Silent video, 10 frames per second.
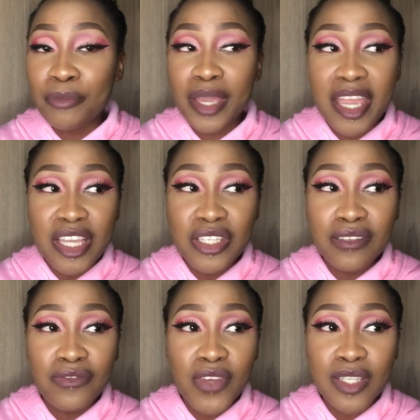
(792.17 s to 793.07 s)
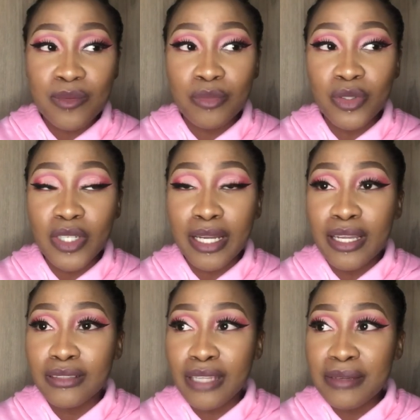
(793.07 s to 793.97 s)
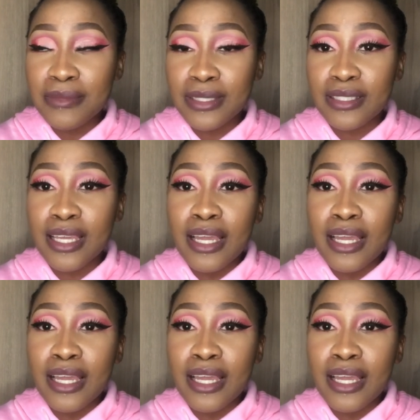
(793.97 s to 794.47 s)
page, Facebook, name it.